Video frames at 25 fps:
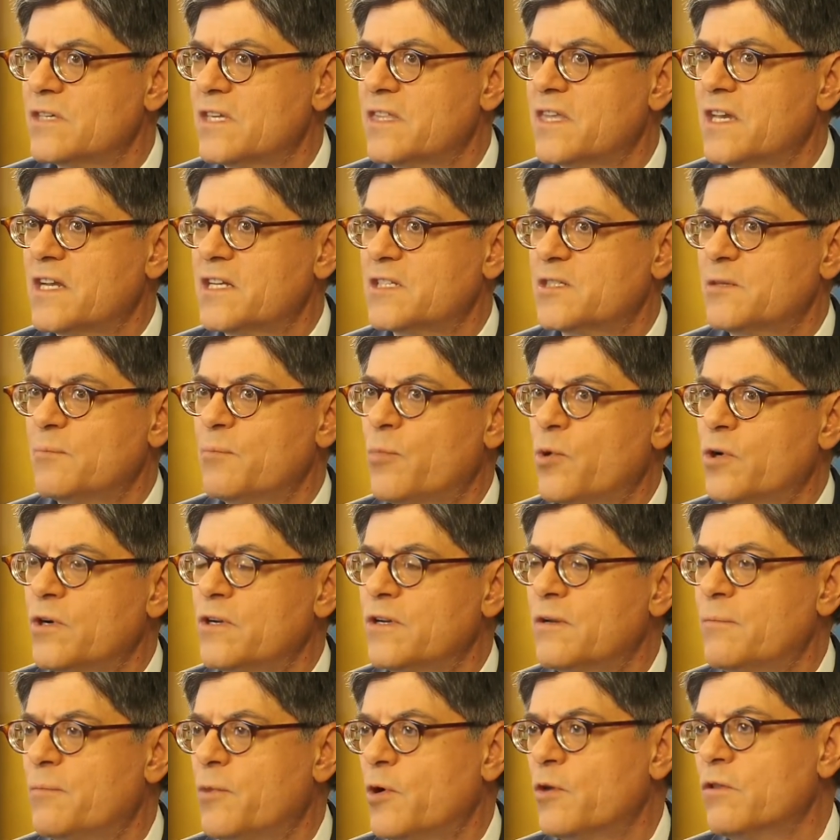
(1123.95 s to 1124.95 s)
I think it's
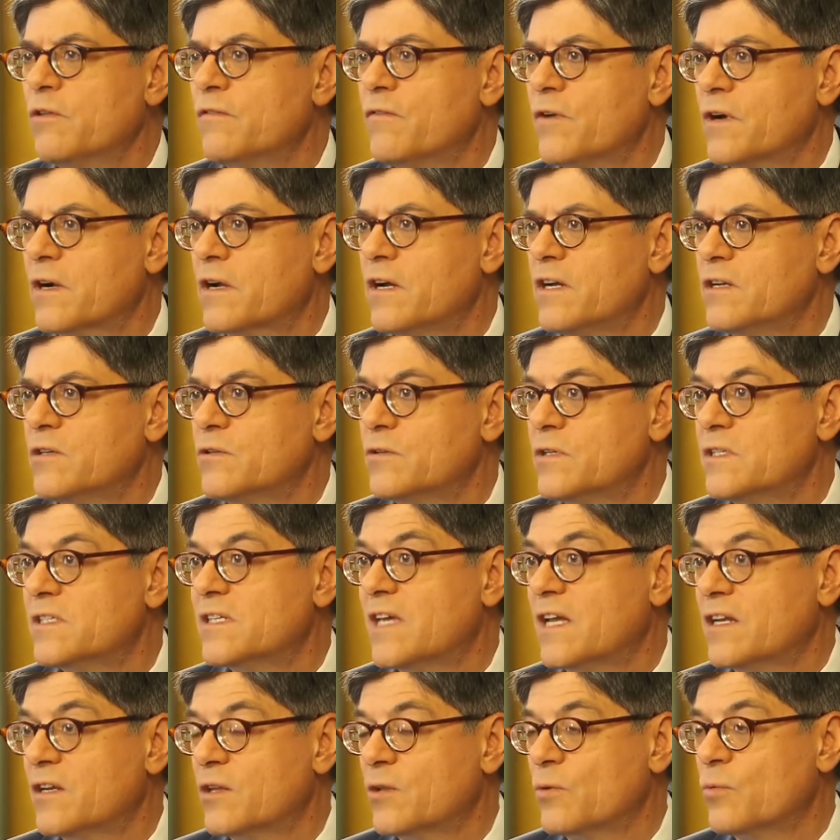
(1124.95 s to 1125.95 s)
important to both of our countries
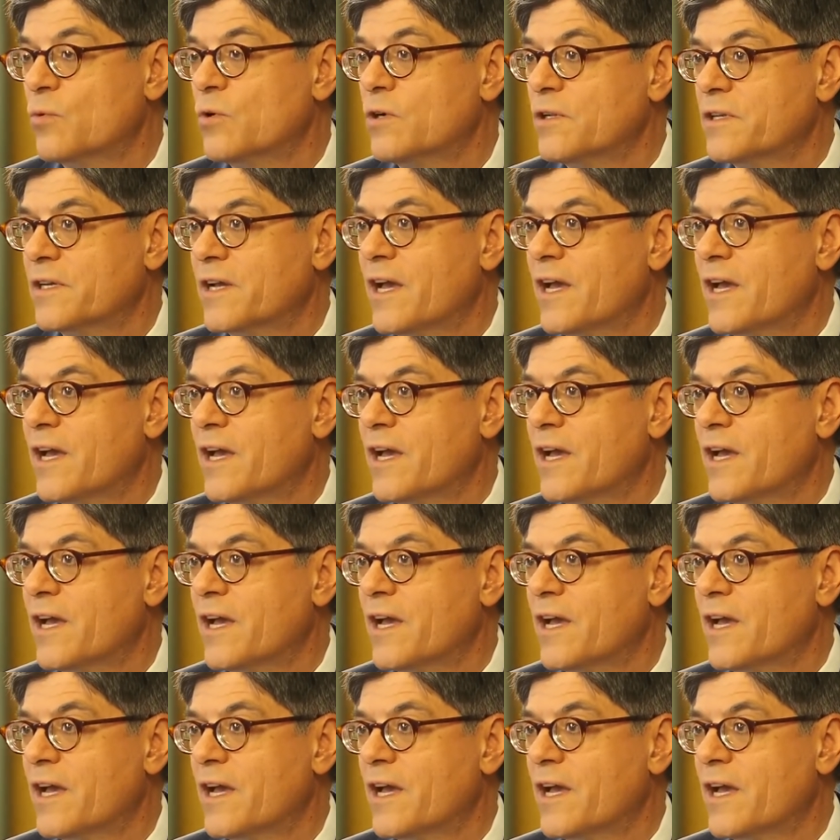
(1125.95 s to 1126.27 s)
and to the world